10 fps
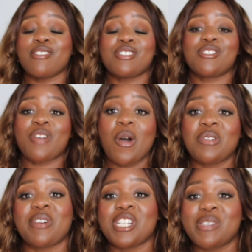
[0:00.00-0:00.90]
There's
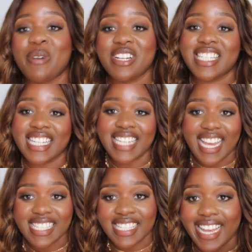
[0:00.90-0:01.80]
so much more to
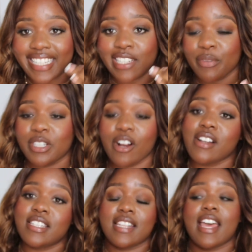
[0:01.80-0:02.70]
dissect in
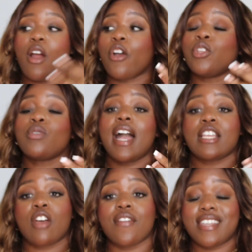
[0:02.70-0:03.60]
regards to that. Are you
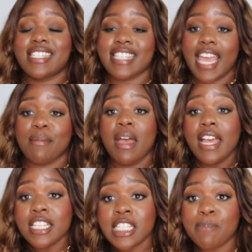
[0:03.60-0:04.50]
guys on the same
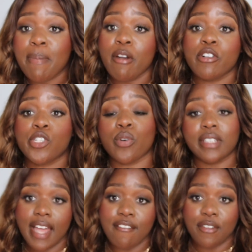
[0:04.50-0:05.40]

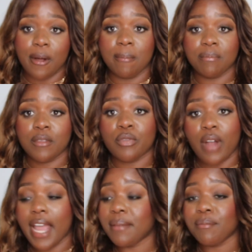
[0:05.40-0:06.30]
spiritual level,
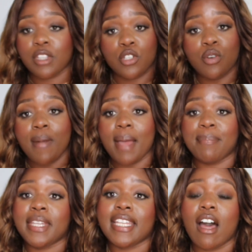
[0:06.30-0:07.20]
right? You
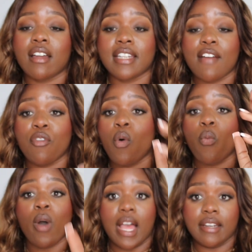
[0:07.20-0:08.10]
might be on
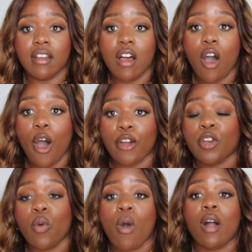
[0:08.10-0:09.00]
level 1
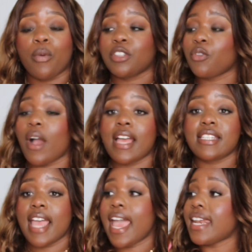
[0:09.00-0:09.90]
on your walk with
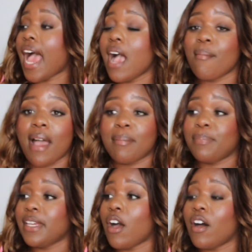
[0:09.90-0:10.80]
Christ, and I
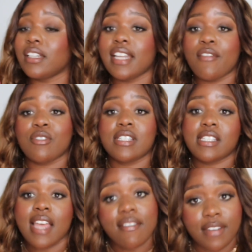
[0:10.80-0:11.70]
might be on level
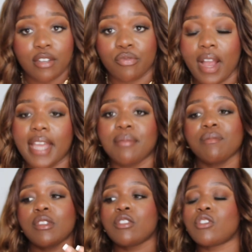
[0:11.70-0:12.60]
7, right?
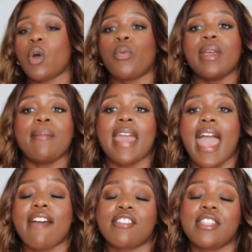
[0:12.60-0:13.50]
So we may
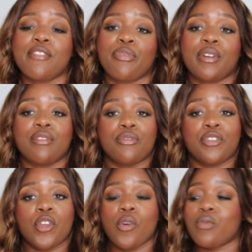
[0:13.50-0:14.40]
have
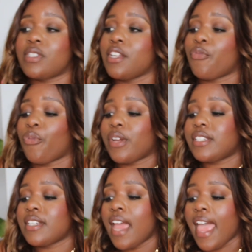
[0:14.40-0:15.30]
different views,
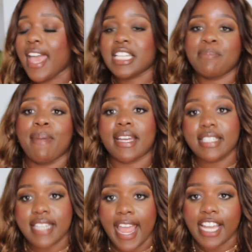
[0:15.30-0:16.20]
different
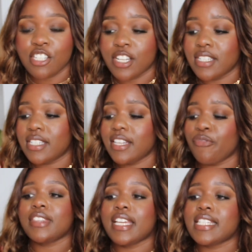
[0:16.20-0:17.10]
expectations,
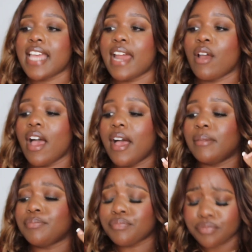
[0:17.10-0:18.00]
different things
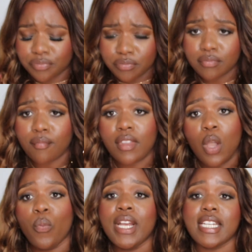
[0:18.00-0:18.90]
that
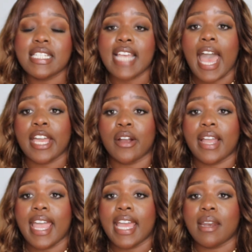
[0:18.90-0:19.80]
we
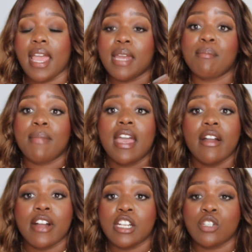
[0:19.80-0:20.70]
desire in
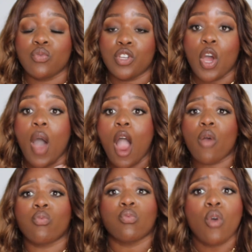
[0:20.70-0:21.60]
marriage, you know,
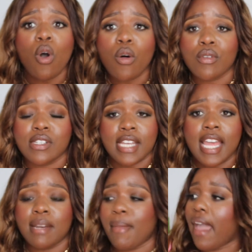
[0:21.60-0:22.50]
our roles
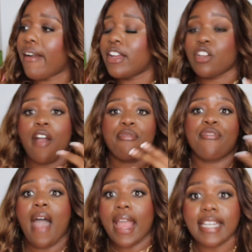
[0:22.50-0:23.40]
in marriage, our
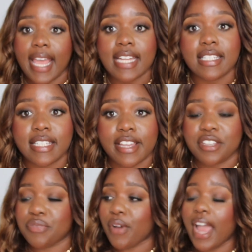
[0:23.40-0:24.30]

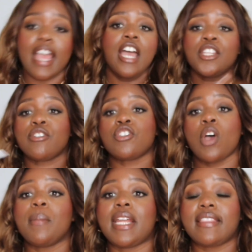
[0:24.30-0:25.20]
finances, right? There's
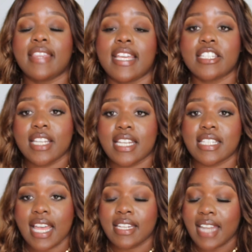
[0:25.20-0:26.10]
so many things to
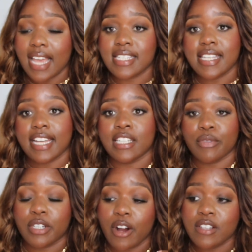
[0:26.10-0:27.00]
dissect
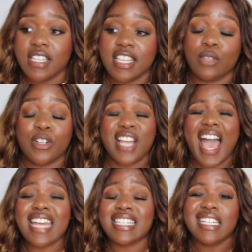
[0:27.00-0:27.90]
in regards to this, which
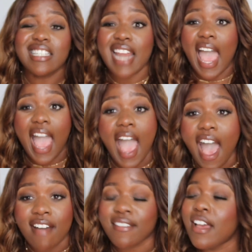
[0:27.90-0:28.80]
I didn't
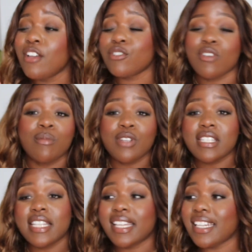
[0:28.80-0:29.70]
have. So I'm
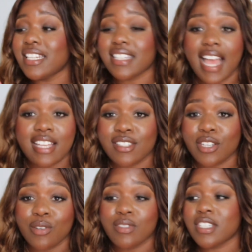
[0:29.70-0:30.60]
just thinking, this
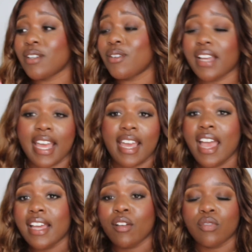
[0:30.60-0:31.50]
guy's cute.
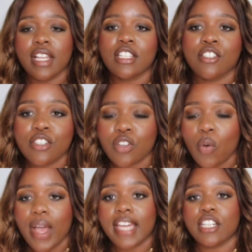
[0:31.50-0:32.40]
Okay, let's just
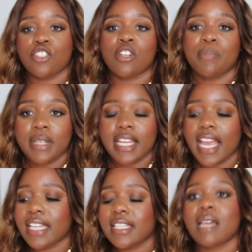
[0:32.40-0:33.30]
go ahead and jump in
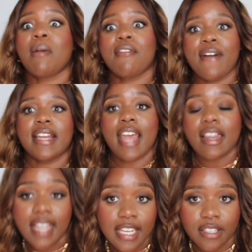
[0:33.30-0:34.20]
it, and then I'm gonna find
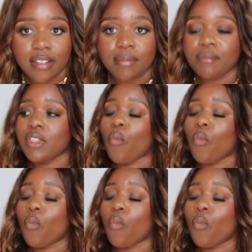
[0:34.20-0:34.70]
out later.